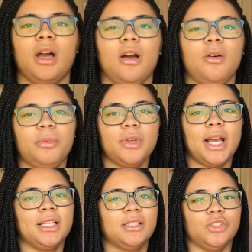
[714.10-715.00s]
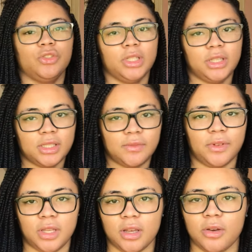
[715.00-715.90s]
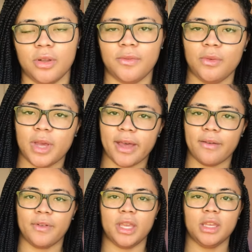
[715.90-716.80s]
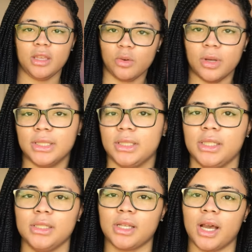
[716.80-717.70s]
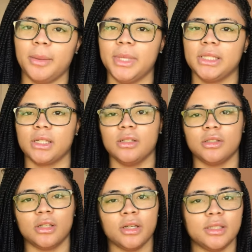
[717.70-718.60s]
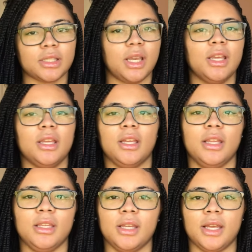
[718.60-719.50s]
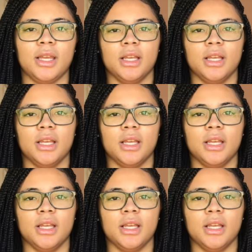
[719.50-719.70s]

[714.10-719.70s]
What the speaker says: I hope you guys enjoyed this video. If you have any questions, comments, concerns, any of that,